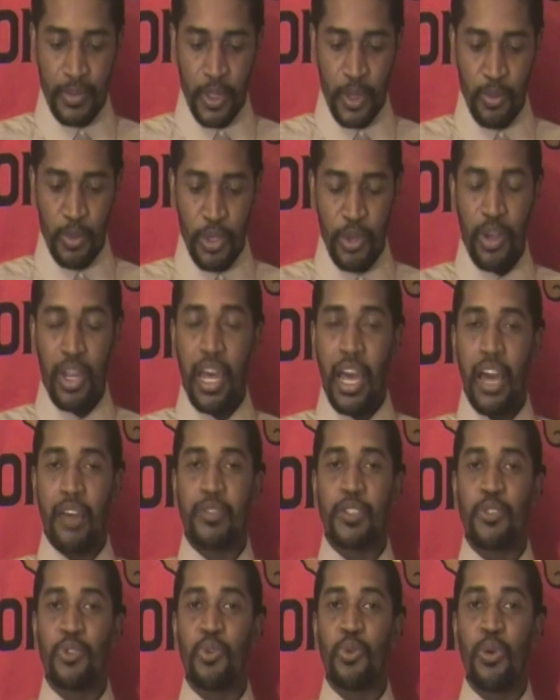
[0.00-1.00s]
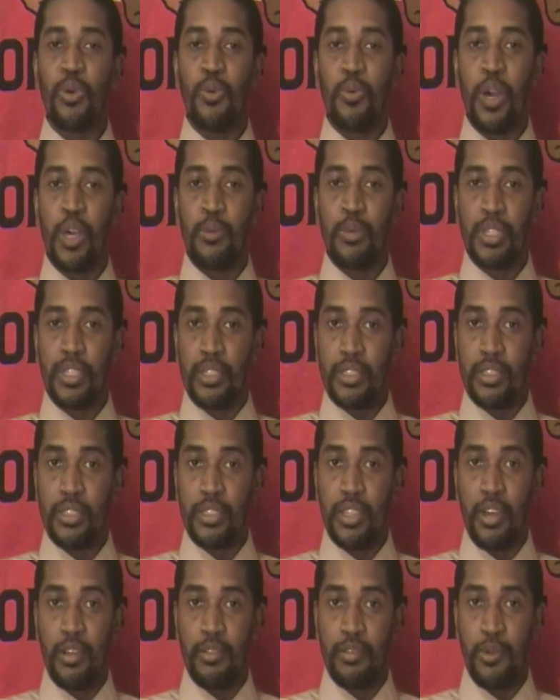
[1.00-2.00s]
we're going to have to do away with this
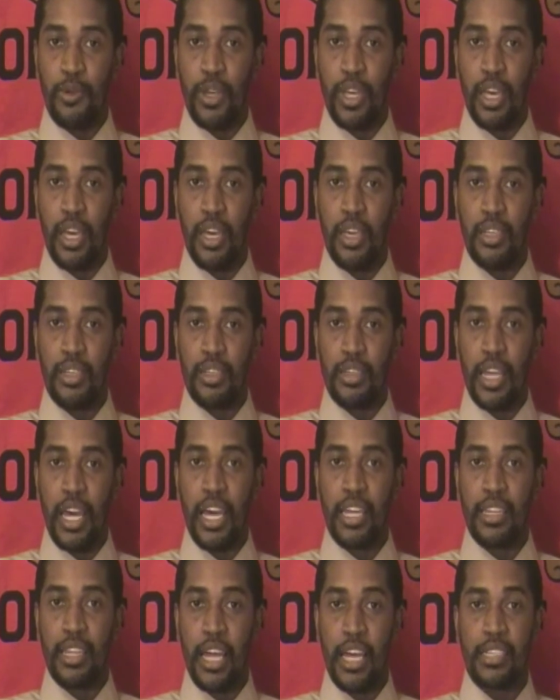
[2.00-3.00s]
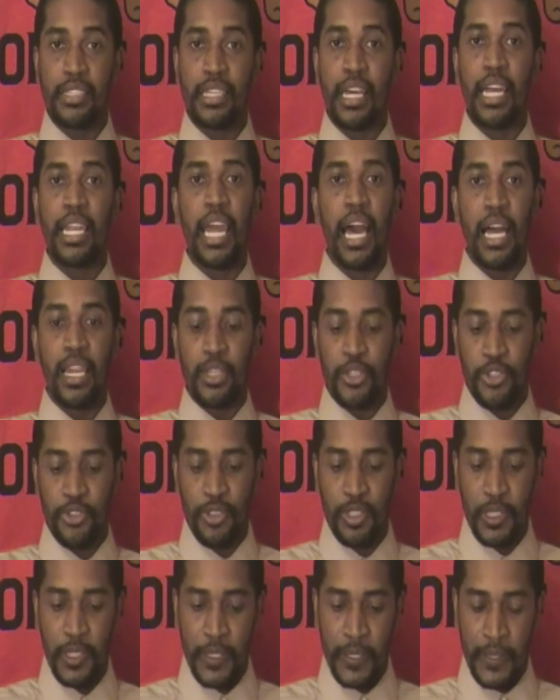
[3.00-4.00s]
stuff, okay? That's
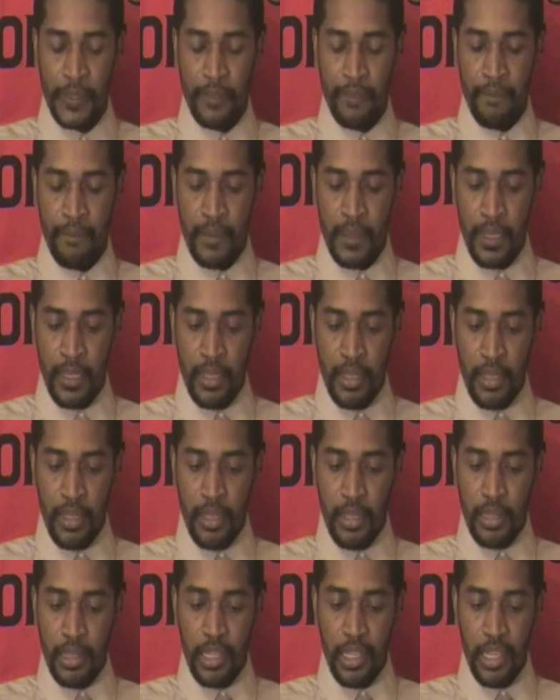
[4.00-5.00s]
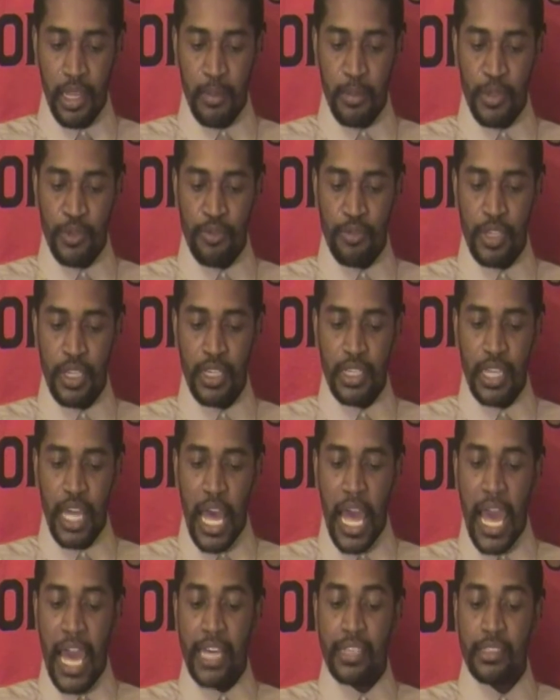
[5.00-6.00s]
idolatry. Now let me read
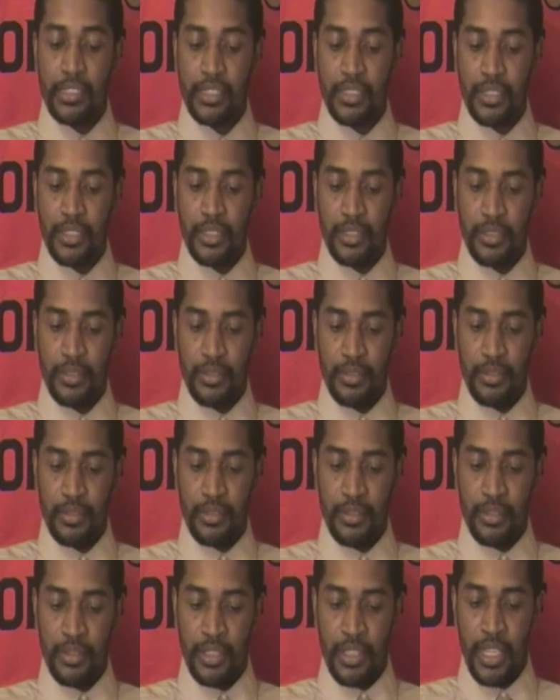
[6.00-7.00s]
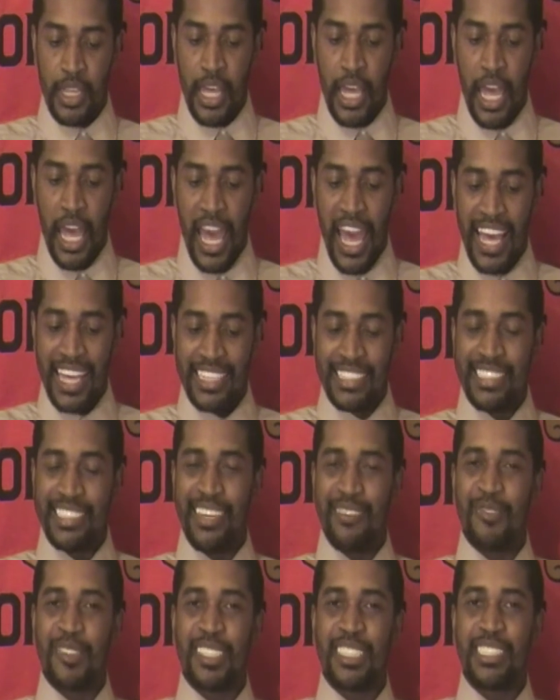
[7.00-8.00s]
Acts
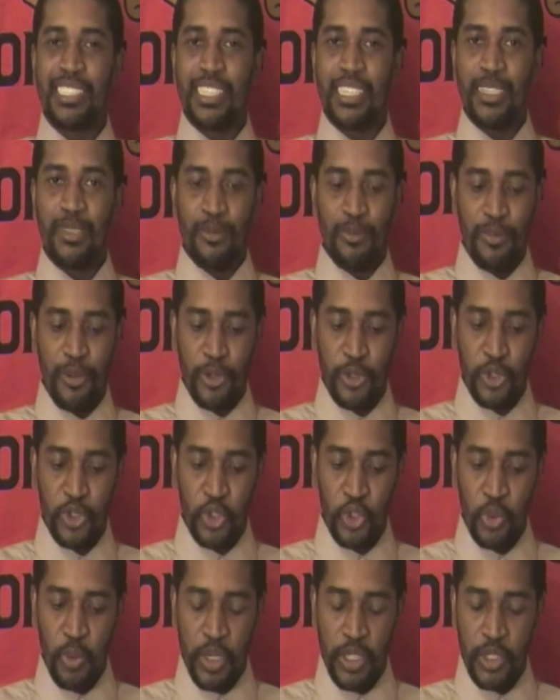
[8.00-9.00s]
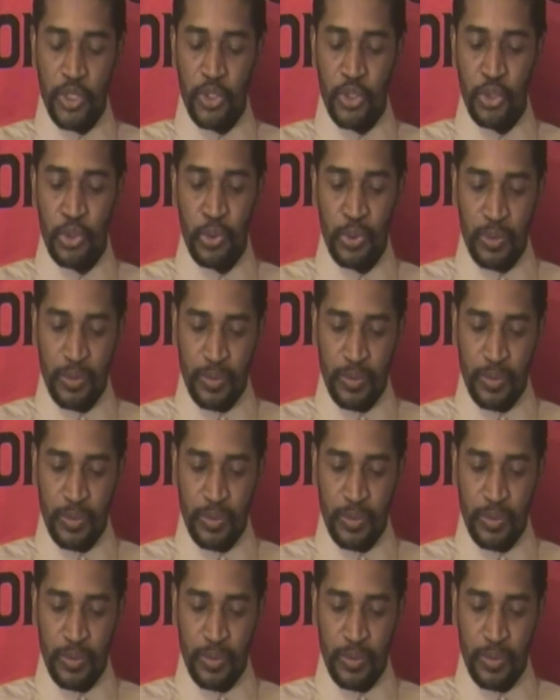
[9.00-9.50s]
17, verse 22.